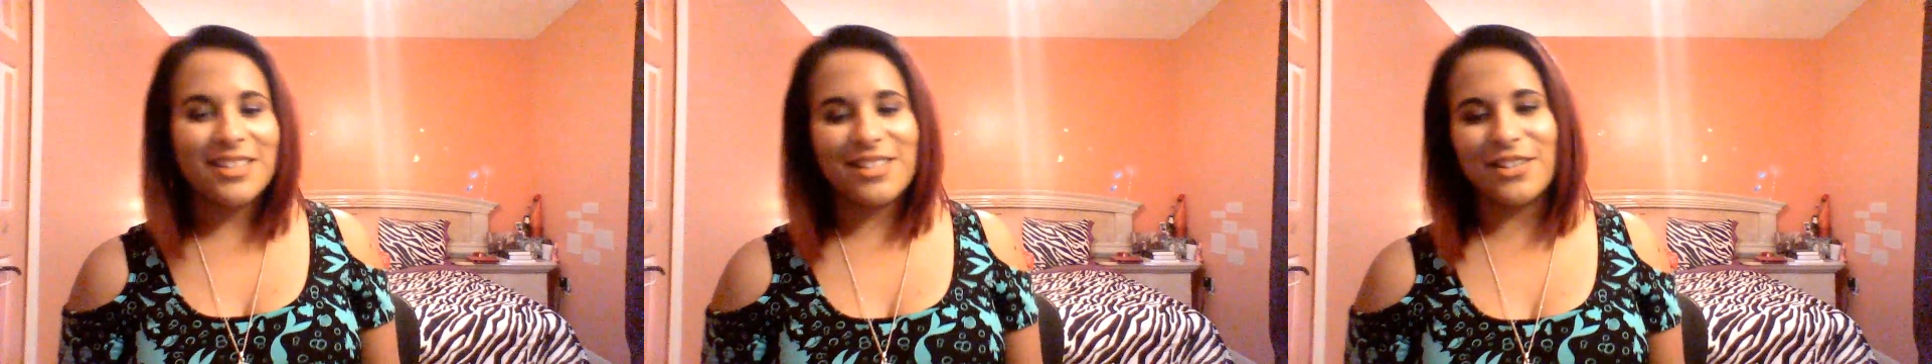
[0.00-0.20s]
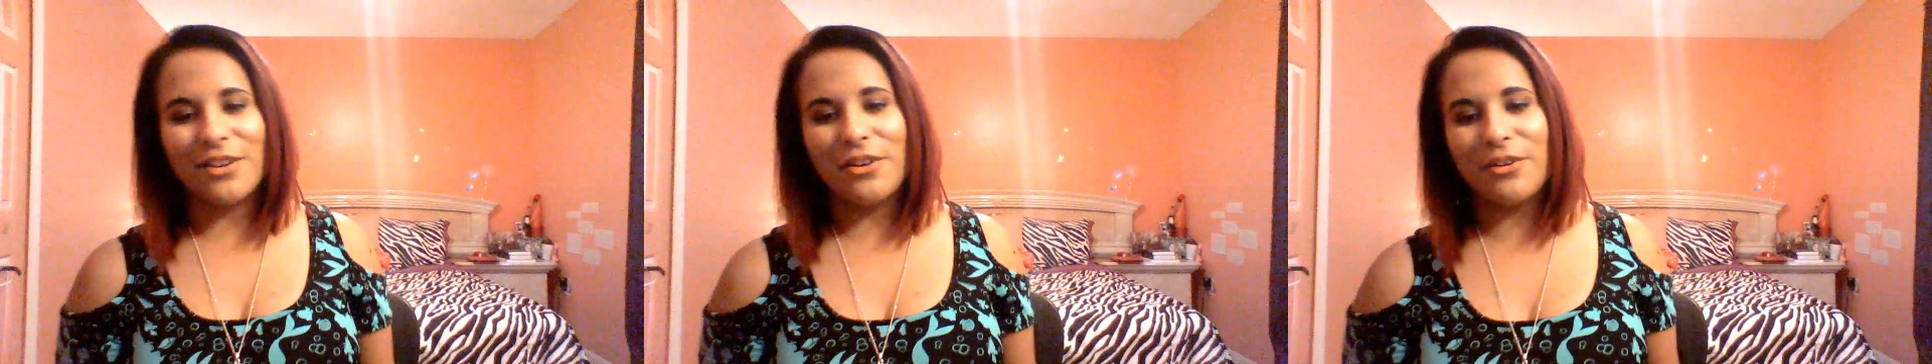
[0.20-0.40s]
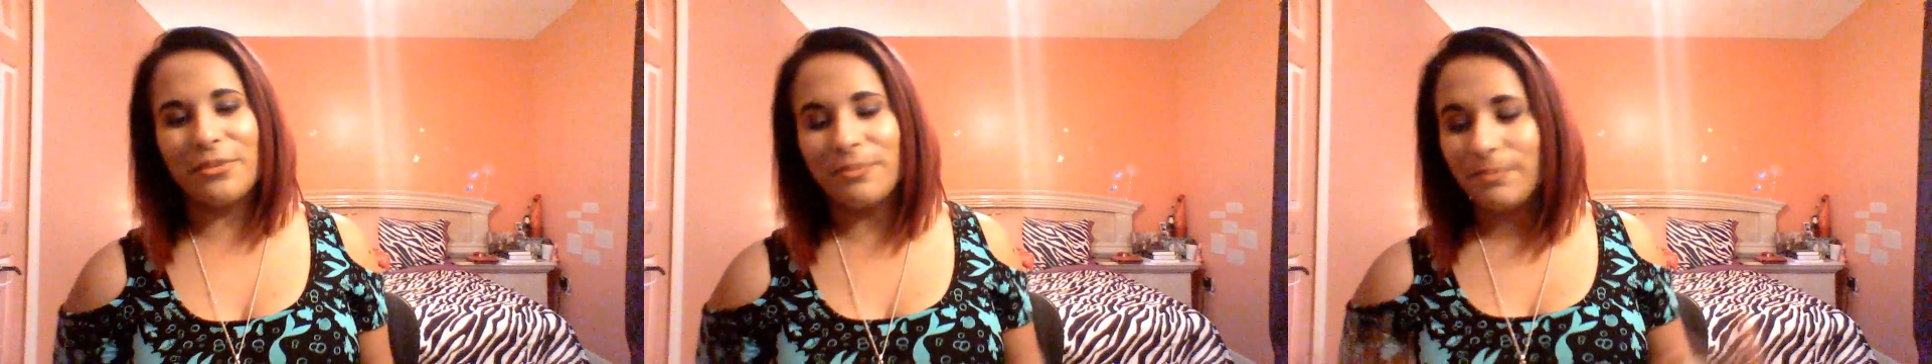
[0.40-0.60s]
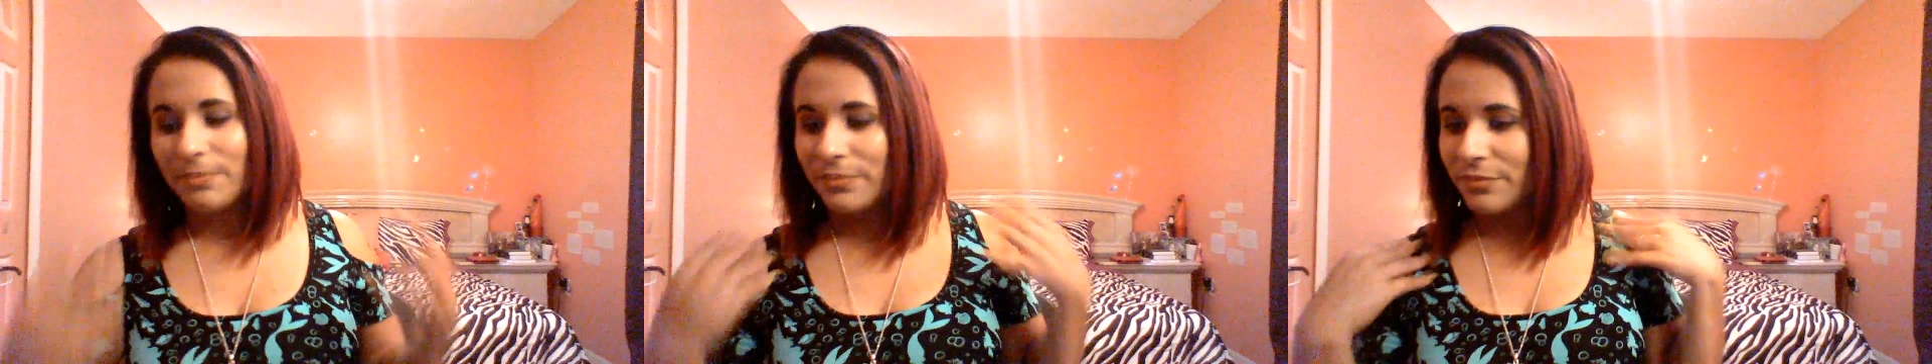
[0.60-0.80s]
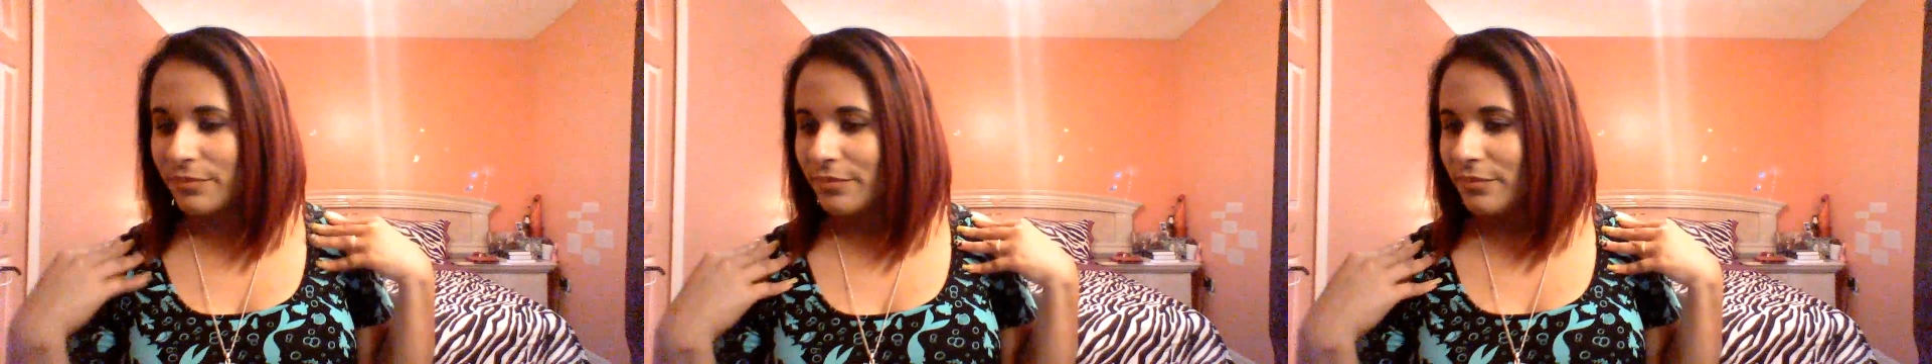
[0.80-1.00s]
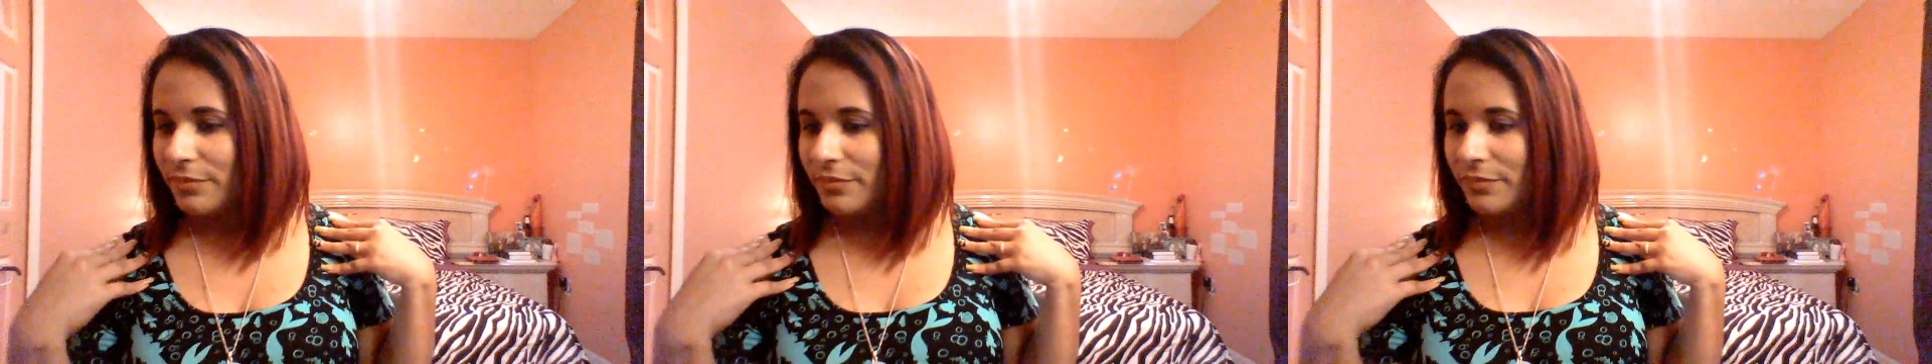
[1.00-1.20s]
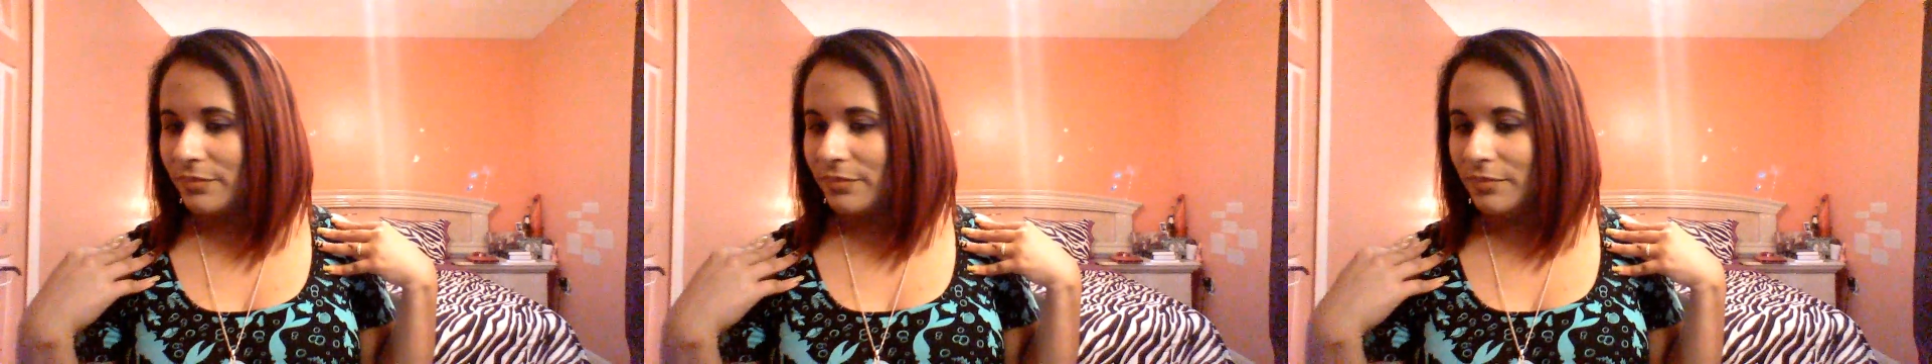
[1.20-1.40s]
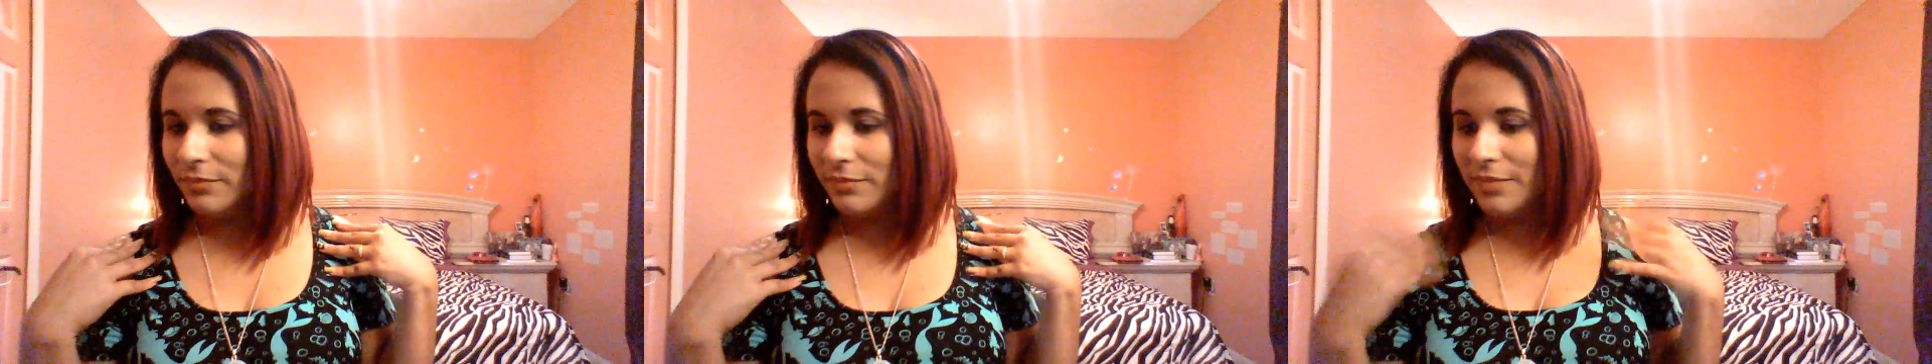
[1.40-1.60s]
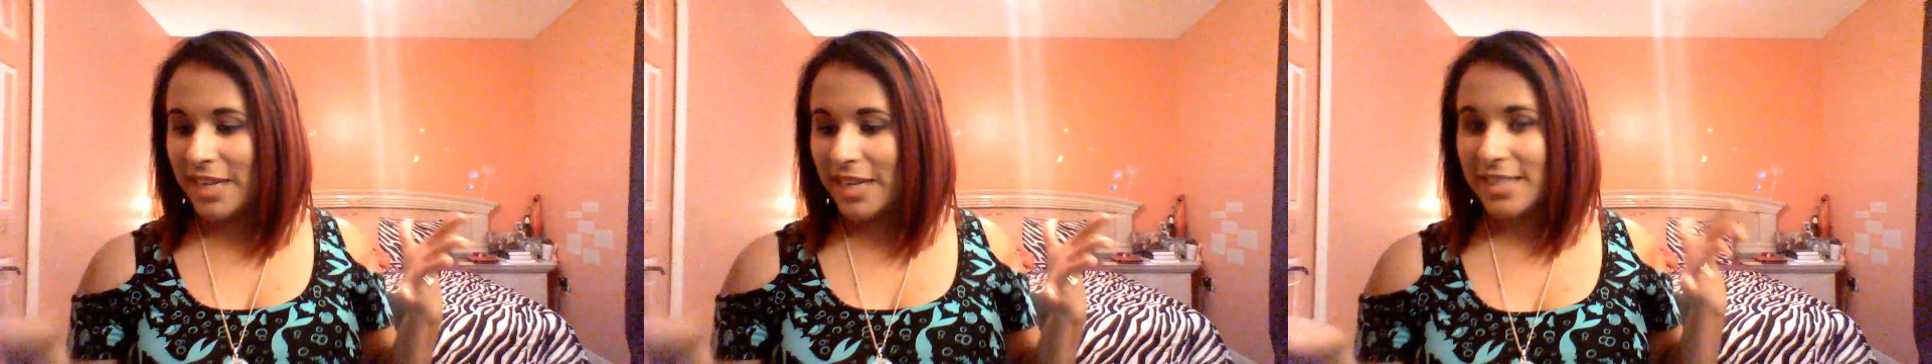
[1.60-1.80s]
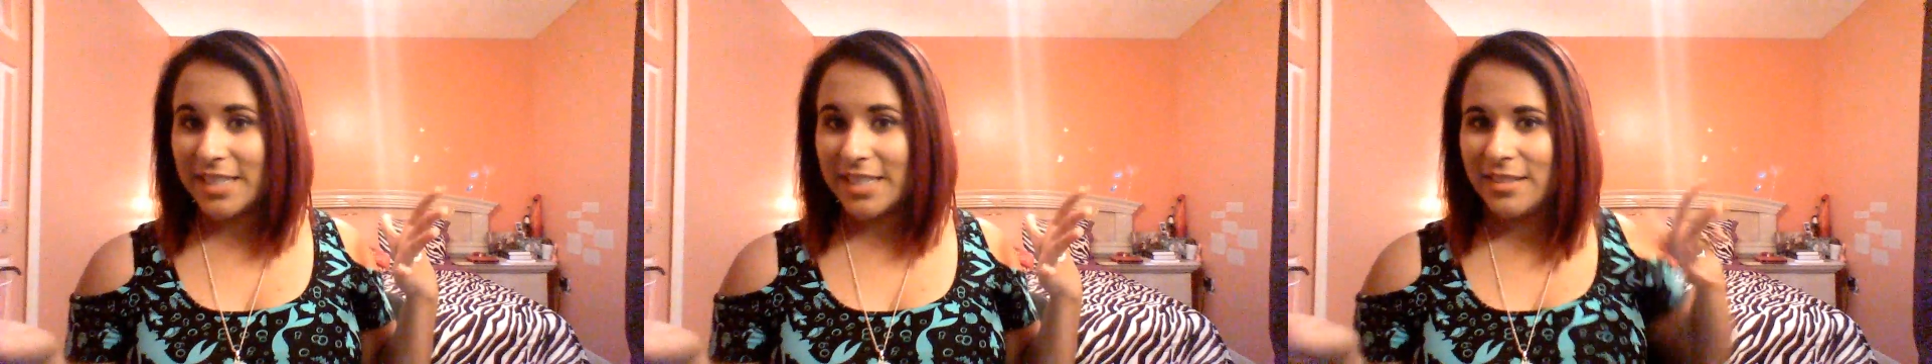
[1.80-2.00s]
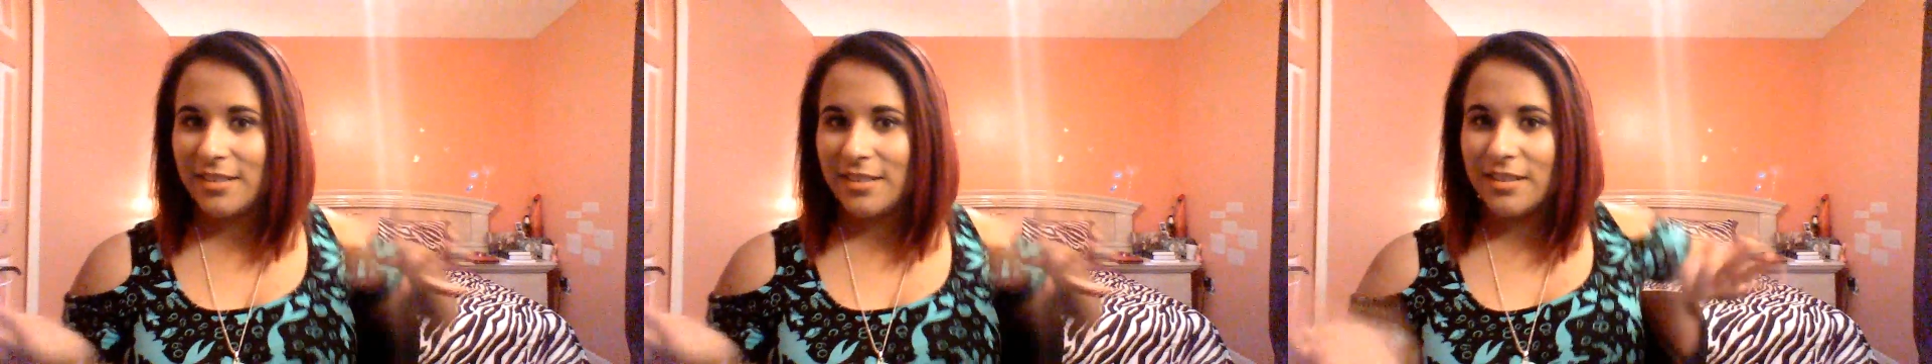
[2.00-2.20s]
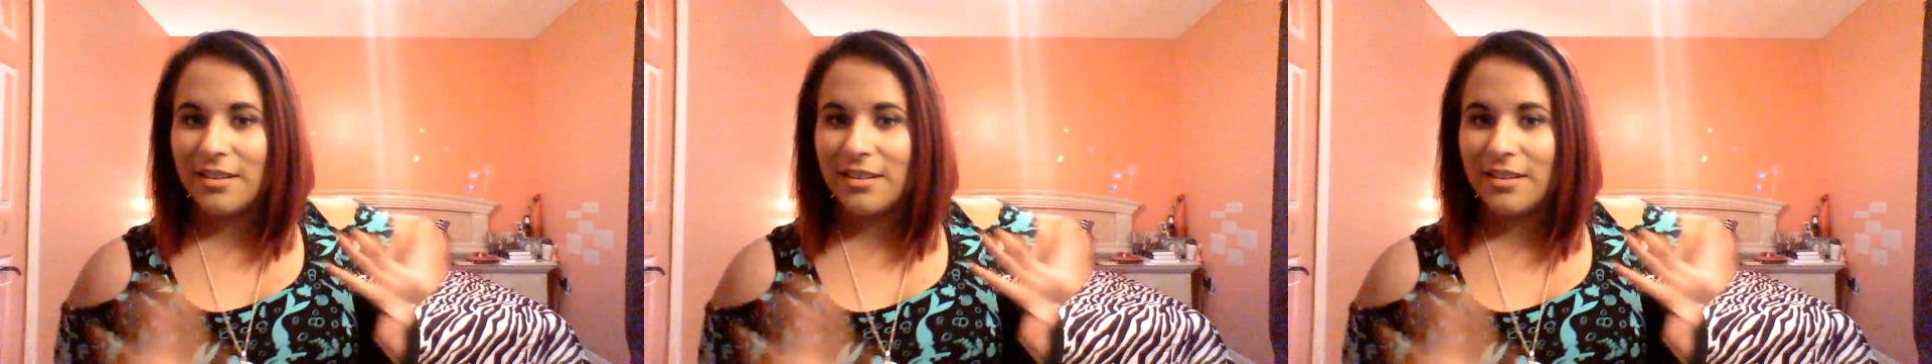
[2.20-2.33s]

So, that is it.